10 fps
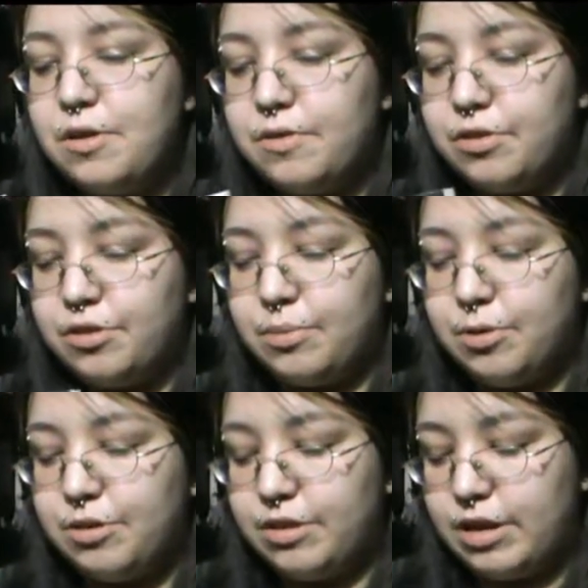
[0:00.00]
For some
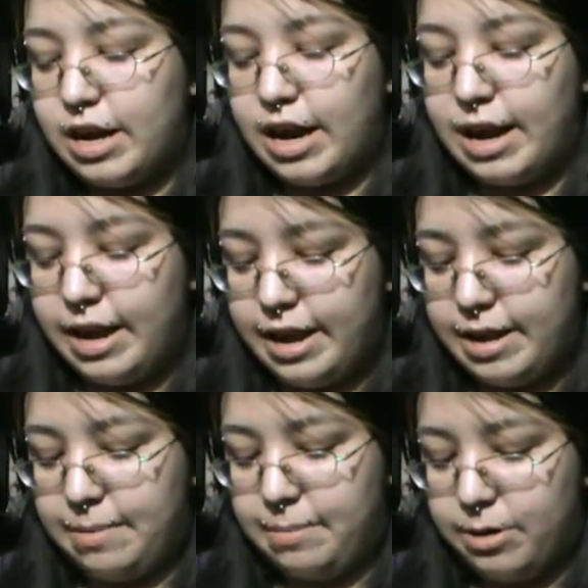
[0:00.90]
reason, I
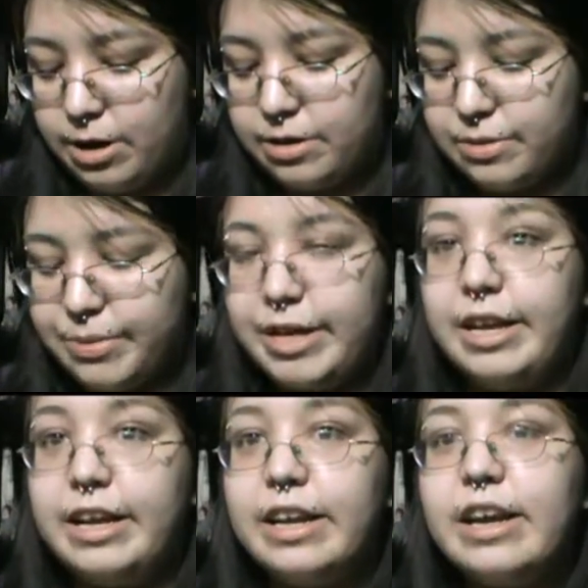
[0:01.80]
am not
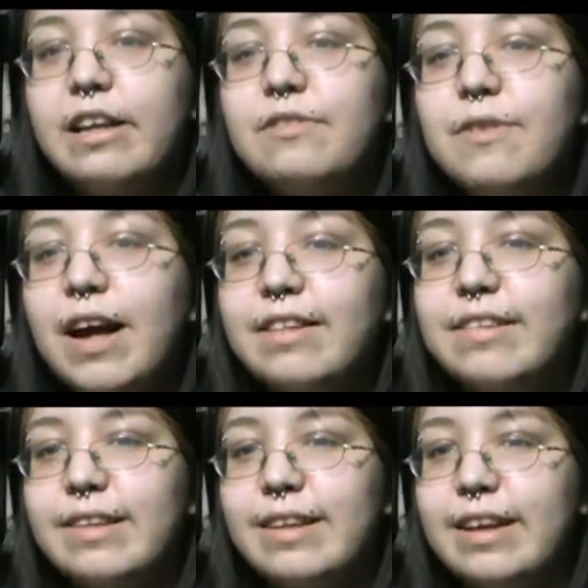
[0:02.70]
reading it as
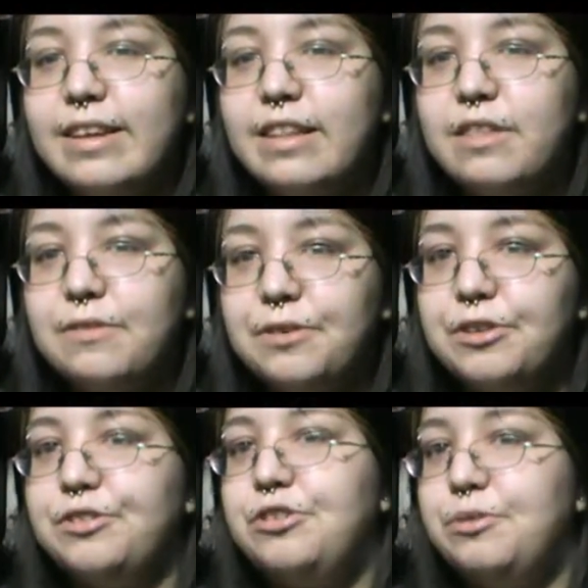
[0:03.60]
fast as I did the
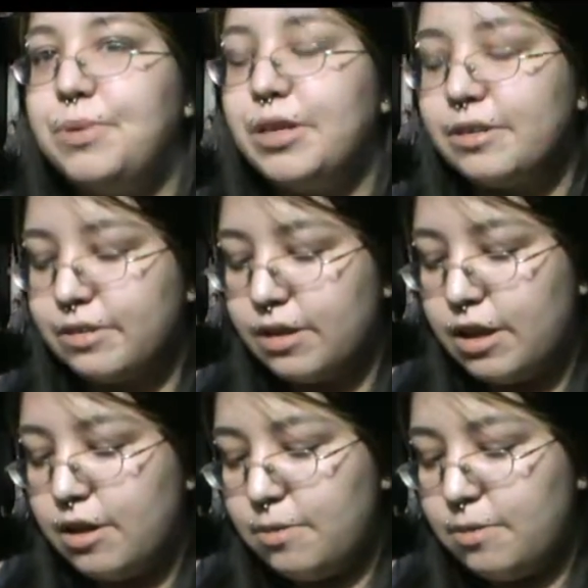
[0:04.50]
first two books.